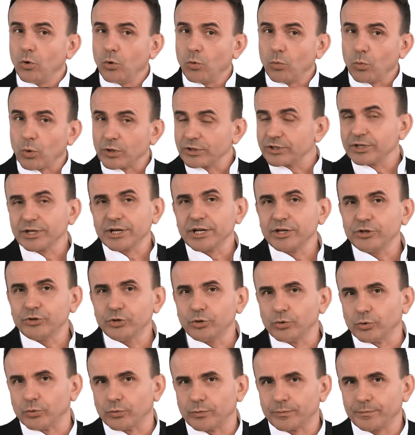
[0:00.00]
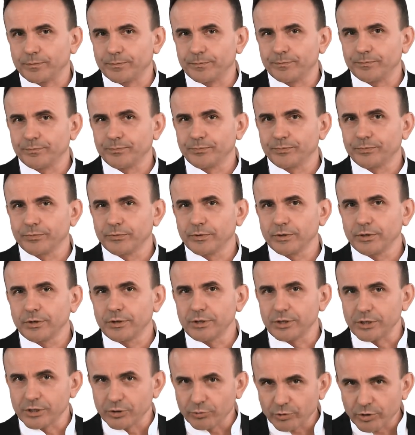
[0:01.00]
What can I do?
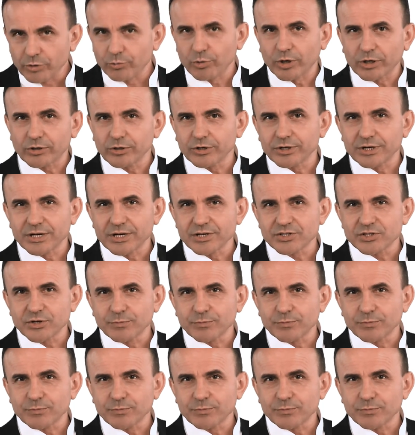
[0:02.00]
Here we recognize